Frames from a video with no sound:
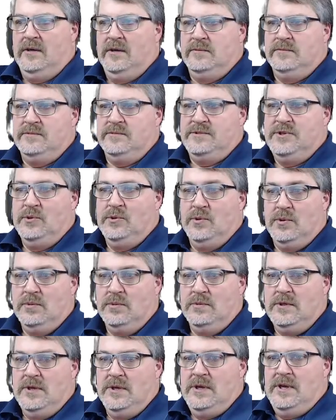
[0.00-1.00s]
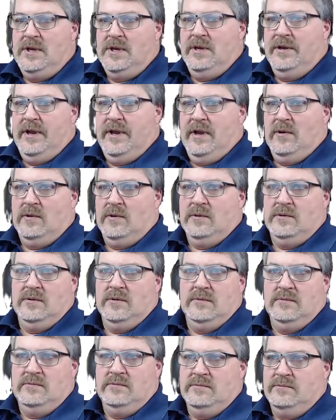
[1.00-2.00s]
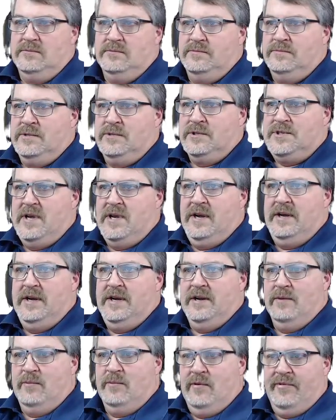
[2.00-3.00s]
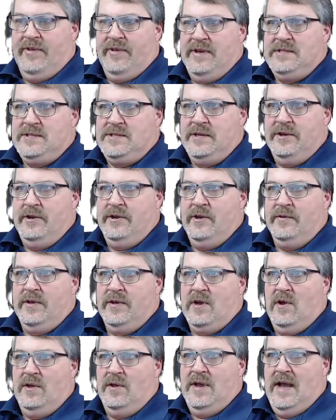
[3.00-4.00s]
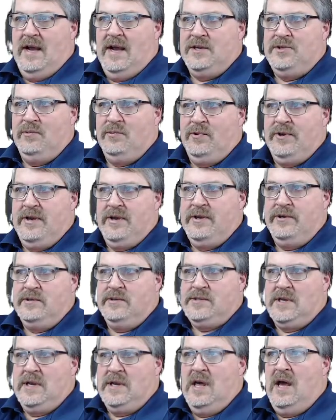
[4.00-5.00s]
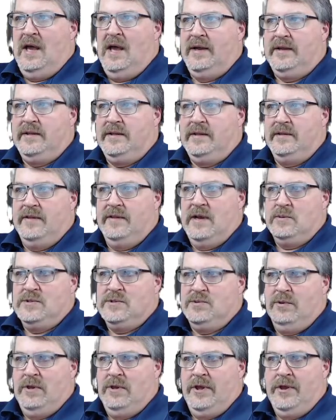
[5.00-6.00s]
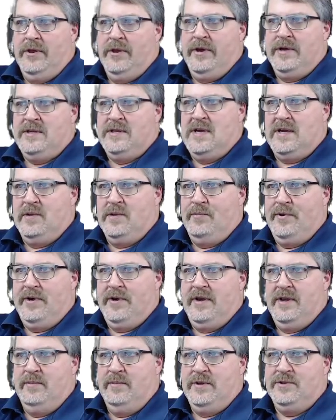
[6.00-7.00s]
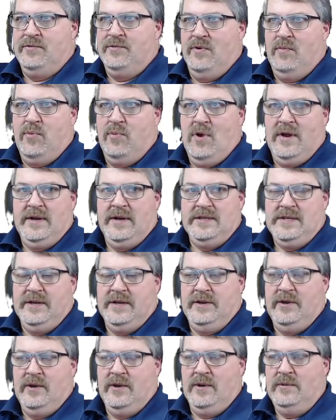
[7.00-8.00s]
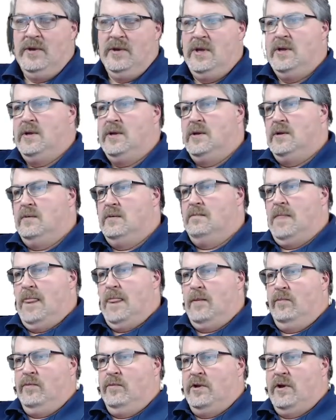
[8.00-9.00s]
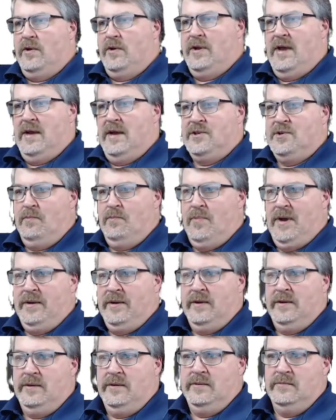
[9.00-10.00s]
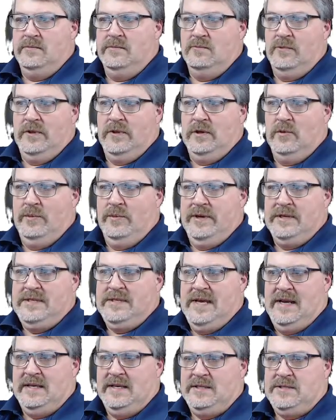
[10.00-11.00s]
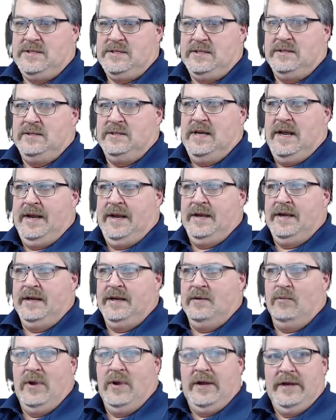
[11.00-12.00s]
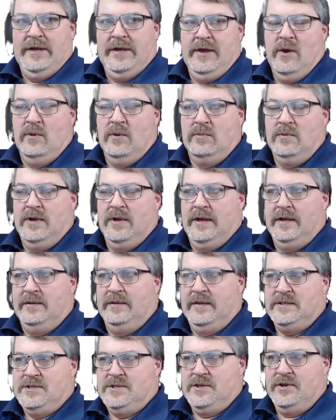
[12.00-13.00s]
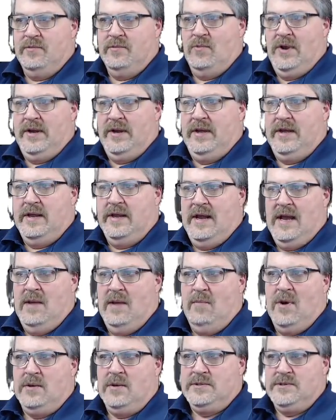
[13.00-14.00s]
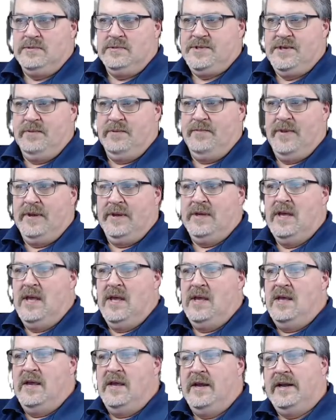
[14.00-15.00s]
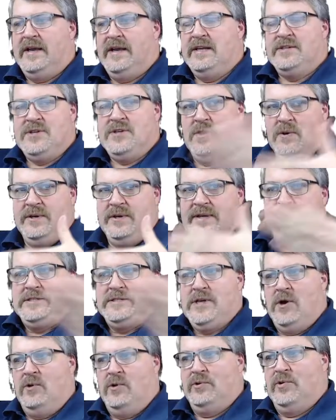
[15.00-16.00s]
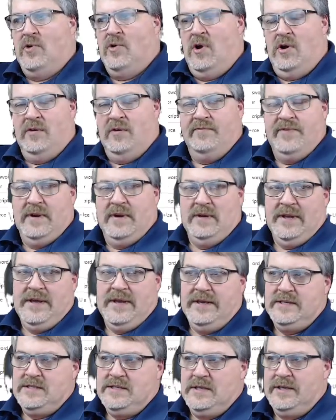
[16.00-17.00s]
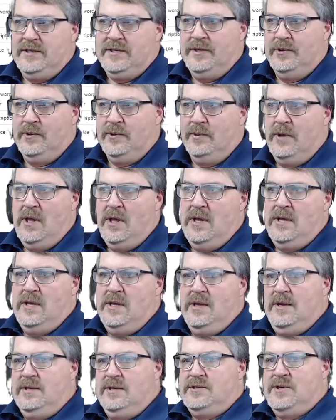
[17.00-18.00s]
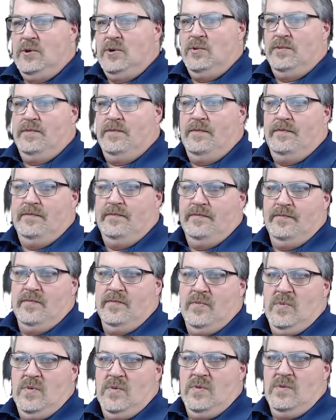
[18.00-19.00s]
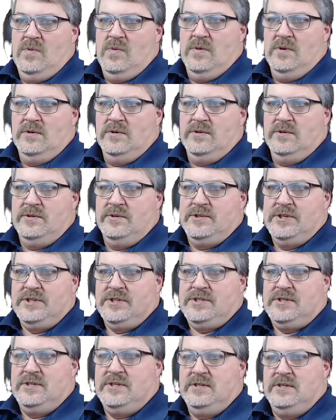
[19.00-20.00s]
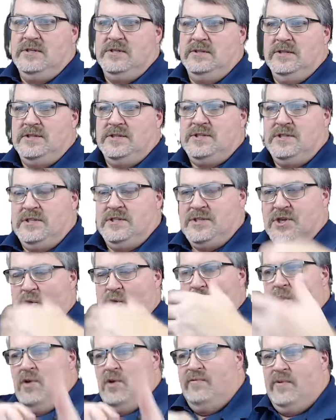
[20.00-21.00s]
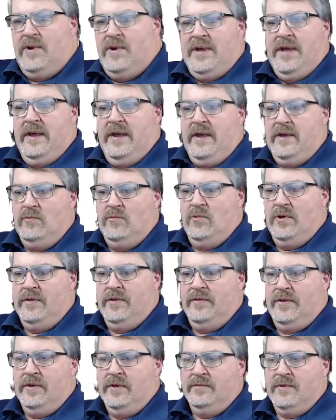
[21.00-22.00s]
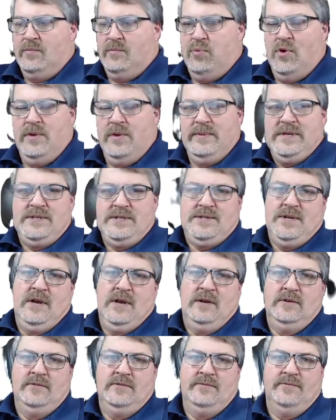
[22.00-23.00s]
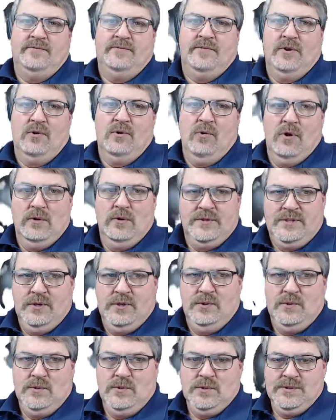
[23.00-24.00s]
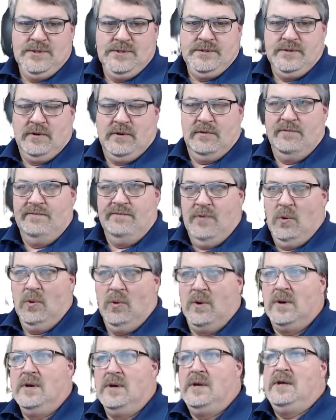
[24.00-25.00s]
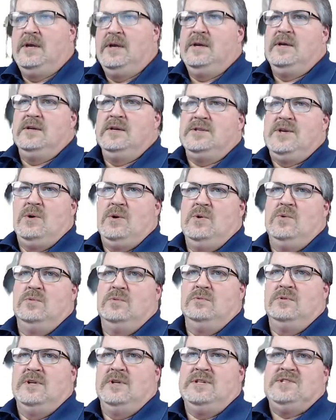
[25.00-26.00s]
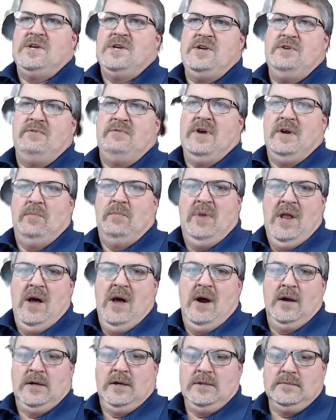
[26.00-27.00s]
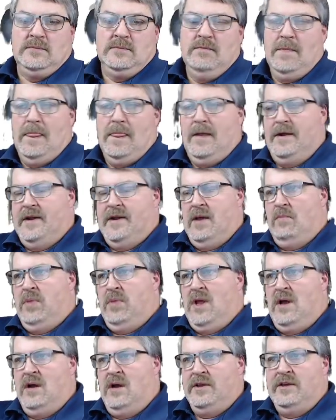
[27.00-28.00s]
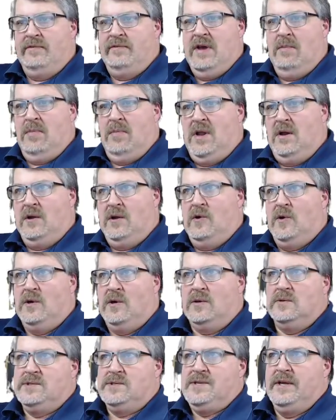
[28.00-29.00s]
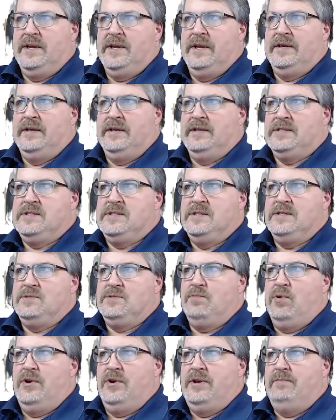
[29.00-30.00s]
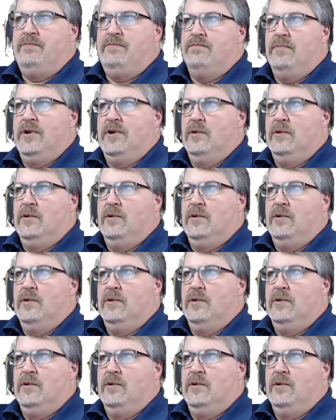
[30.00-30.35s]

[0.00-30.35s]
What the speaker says: tool. Now, there's any number of things in here. The call to action one I use a lot. That one's really good. I can put an image for a product in here, call to action button with a little bit of text, and I'm ready to go. And that's a good way to get eyeballs on something. And I can turn these on or off fairly easily too. So just let's go over again what the premise of the growth tools are for. So let's say you've got a blog, and that blog, you've got blog articles in it. It's pretty, here, we'll